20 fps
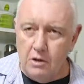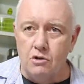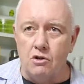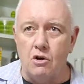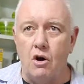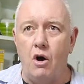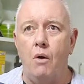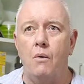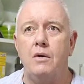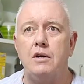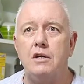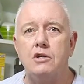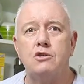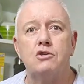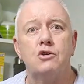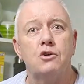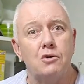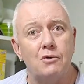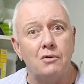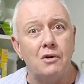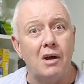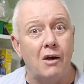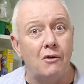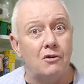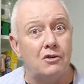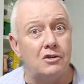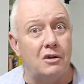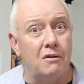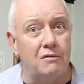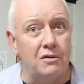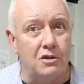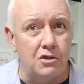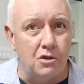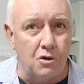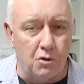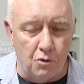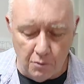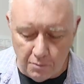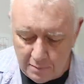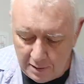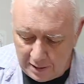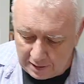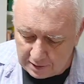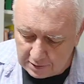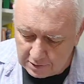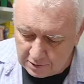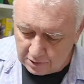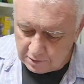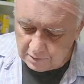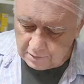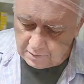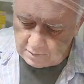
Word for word: So all we need to do now is give this a good mix.